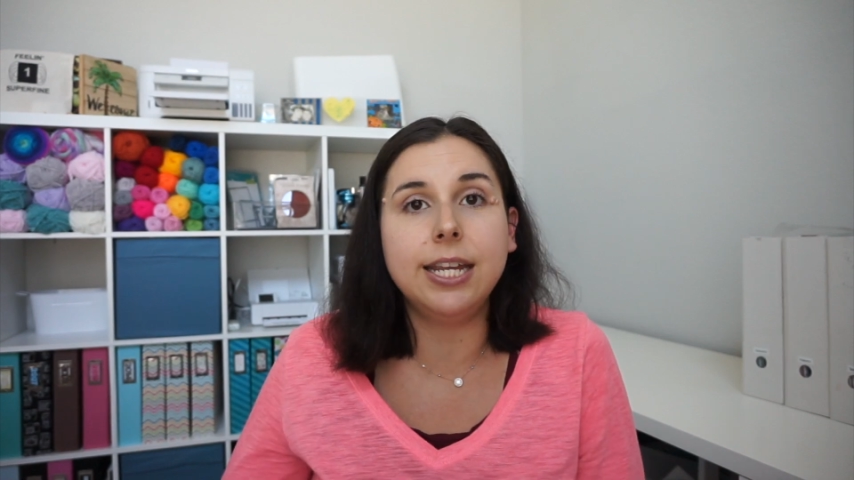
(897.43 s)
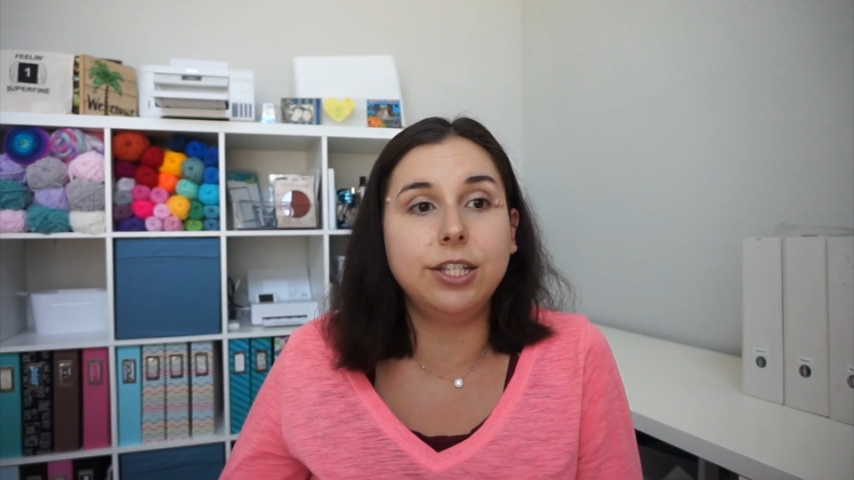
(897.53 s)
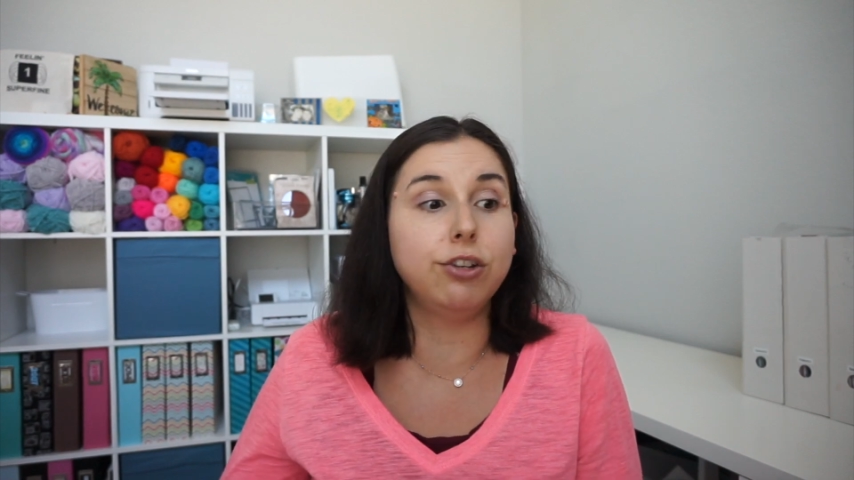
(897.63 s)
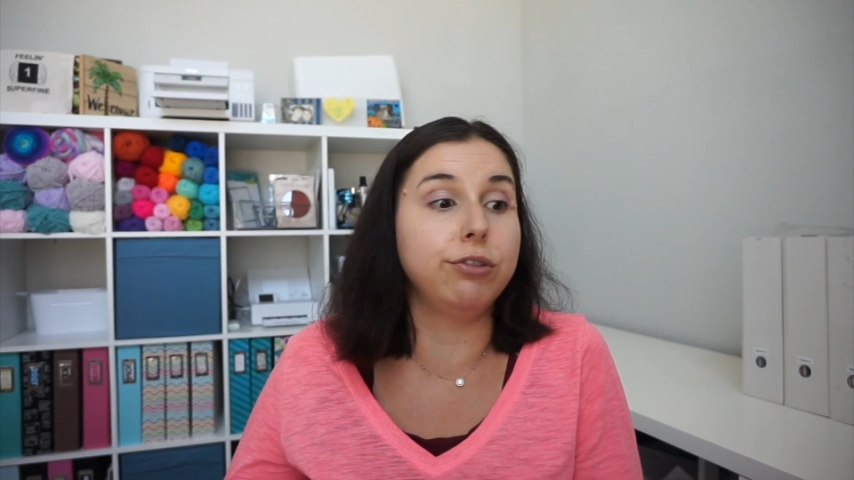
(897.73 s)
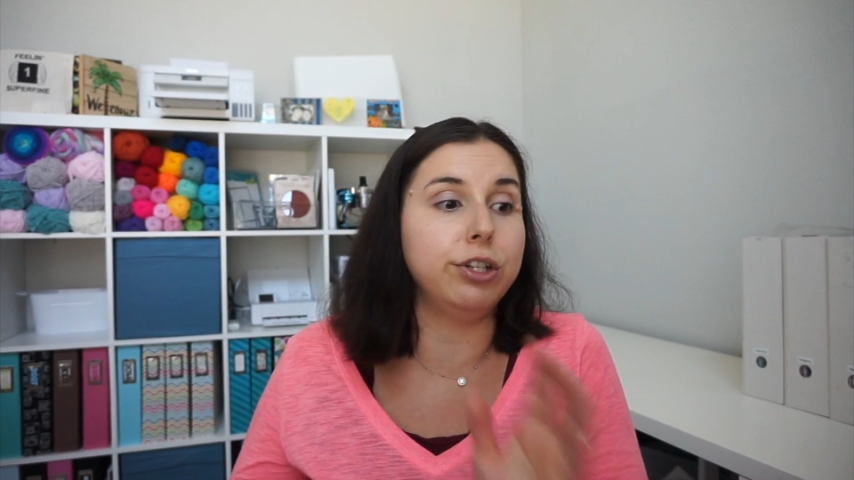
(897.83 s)

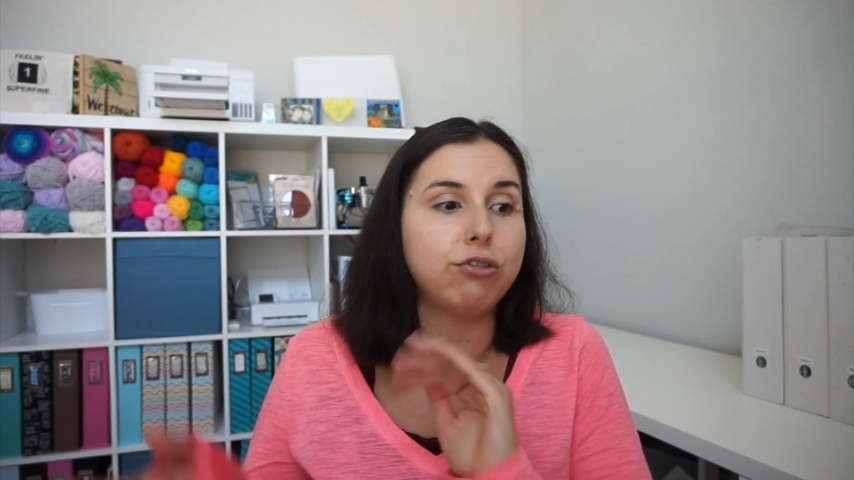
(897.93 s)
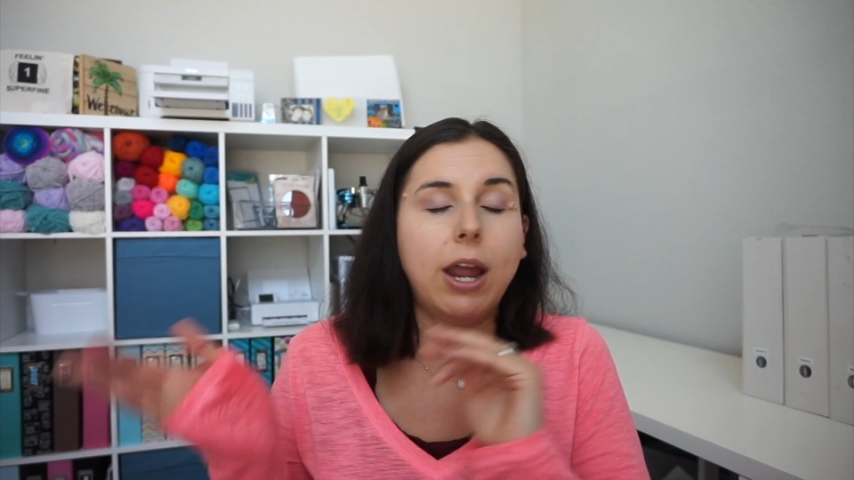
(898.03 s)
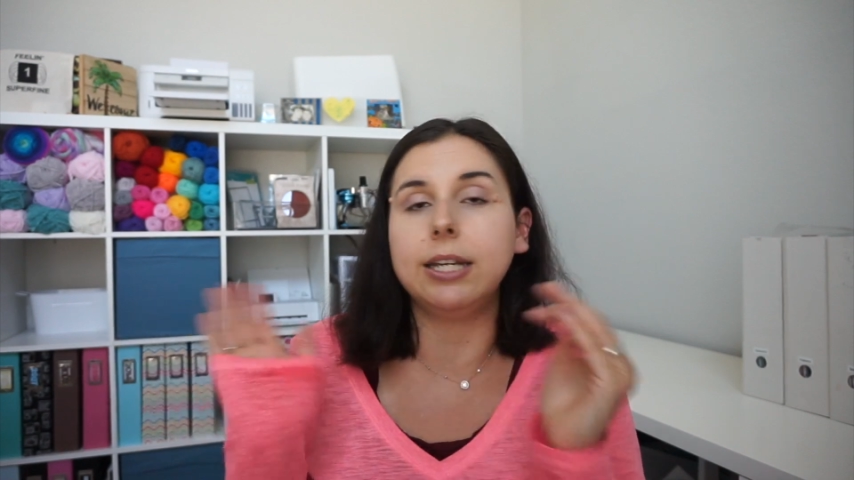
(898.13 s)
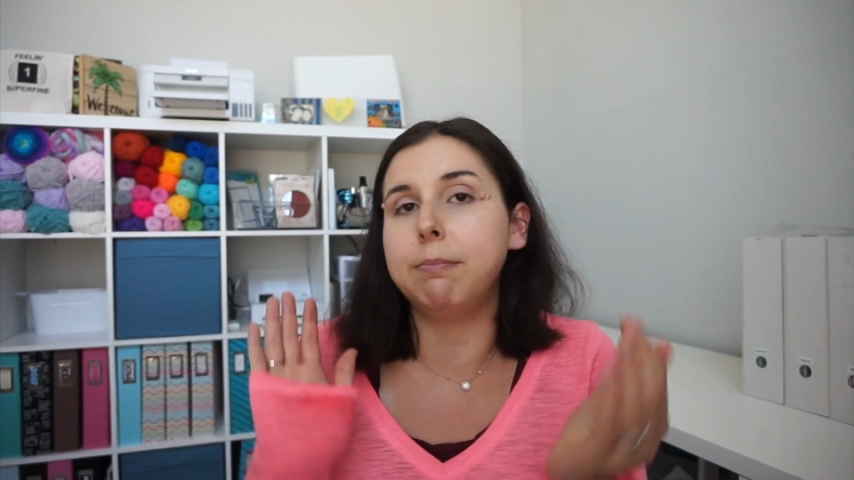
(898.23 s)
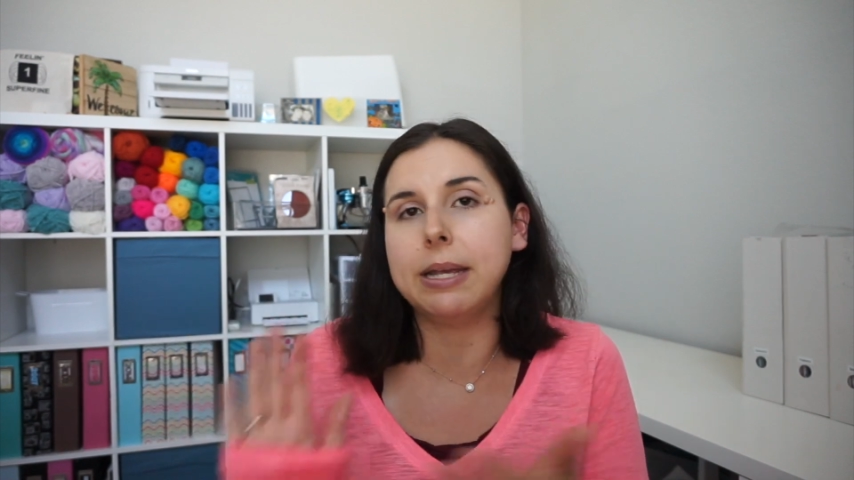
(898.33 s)
easier than
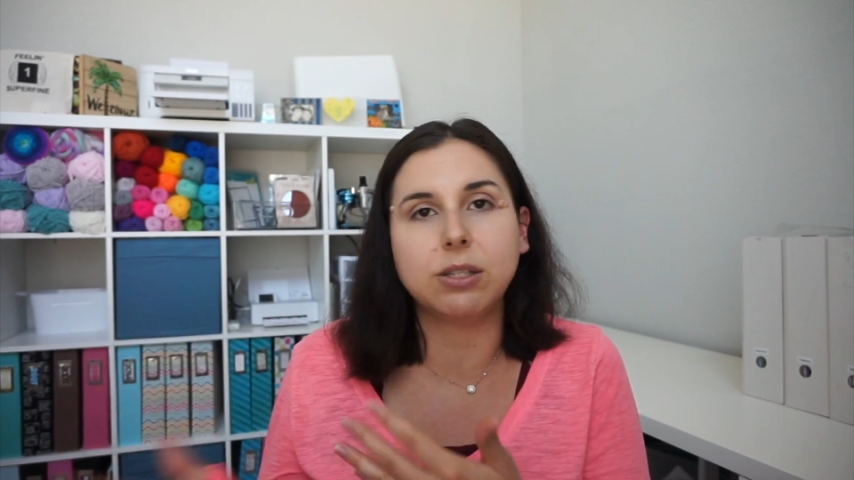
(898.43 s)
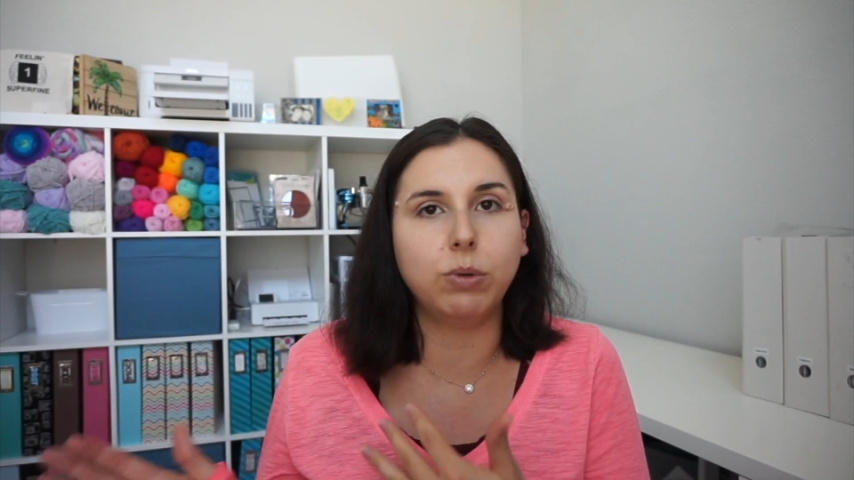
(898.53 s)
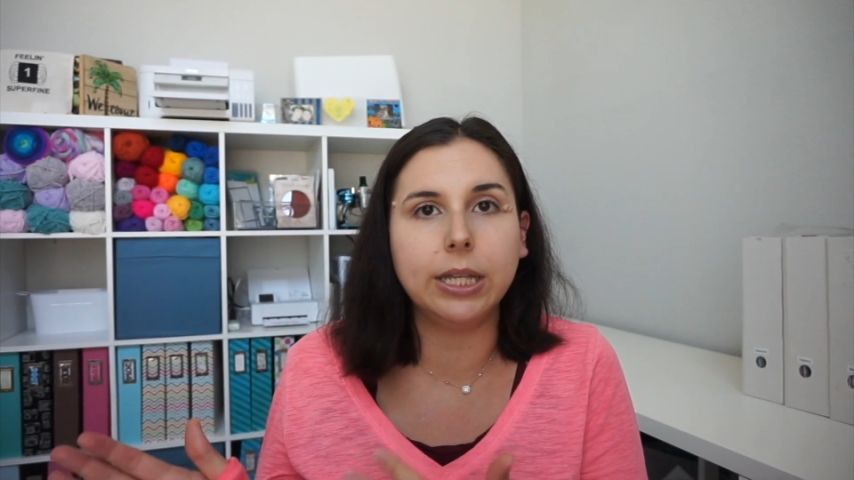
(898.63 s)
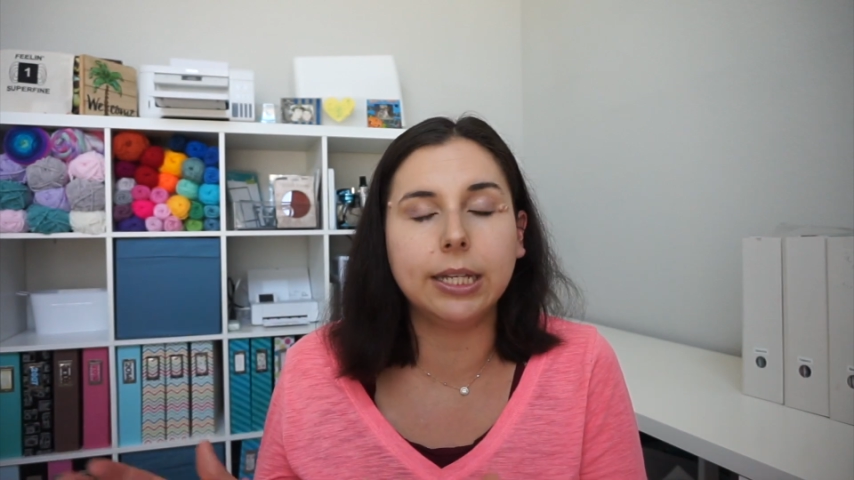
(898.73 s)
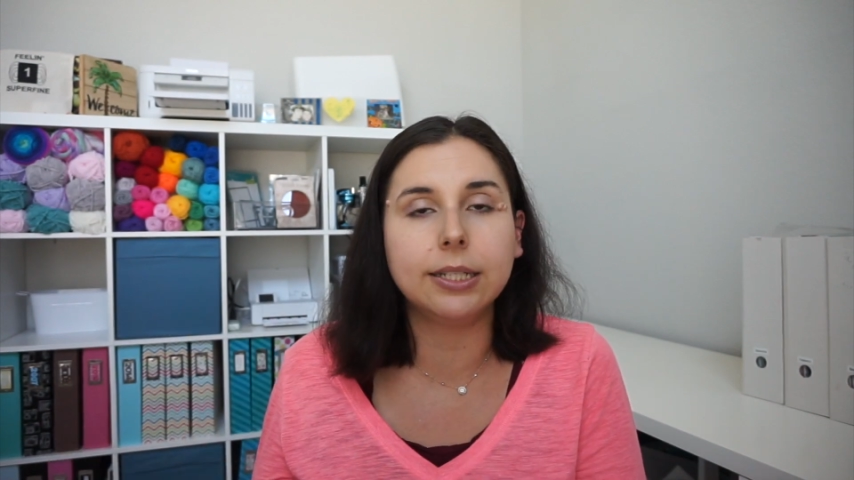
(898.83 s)
trying to mess
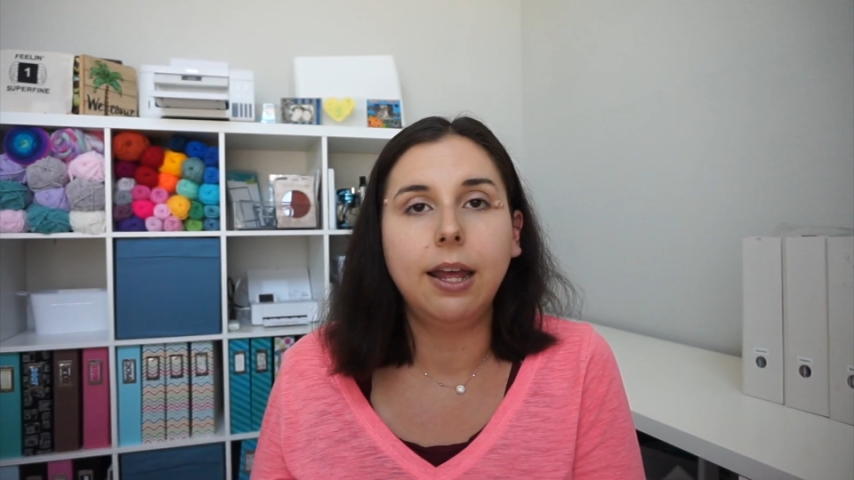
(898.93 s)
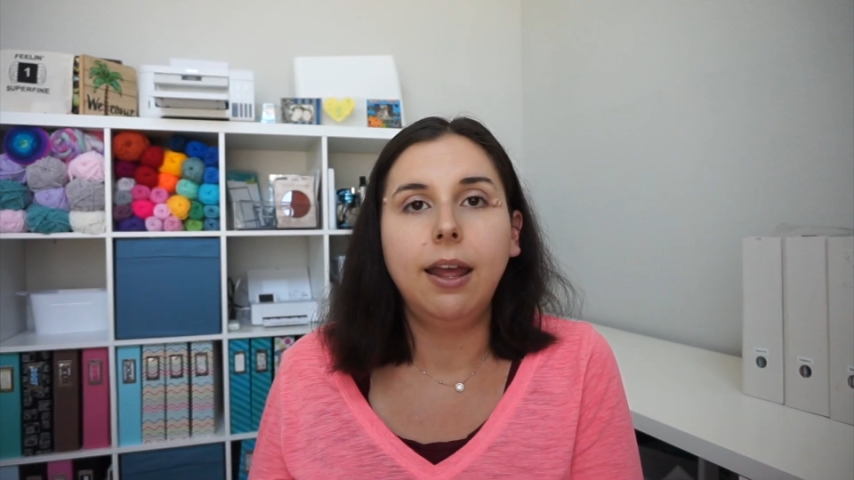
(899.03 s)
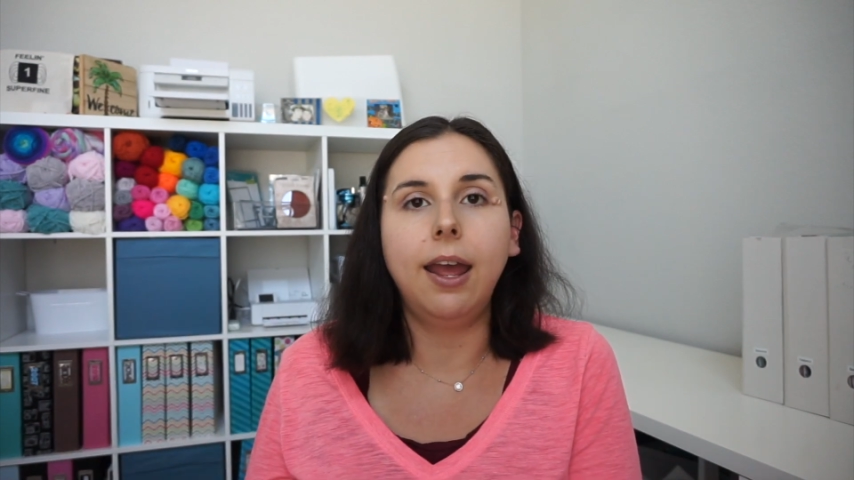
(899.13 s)
with it.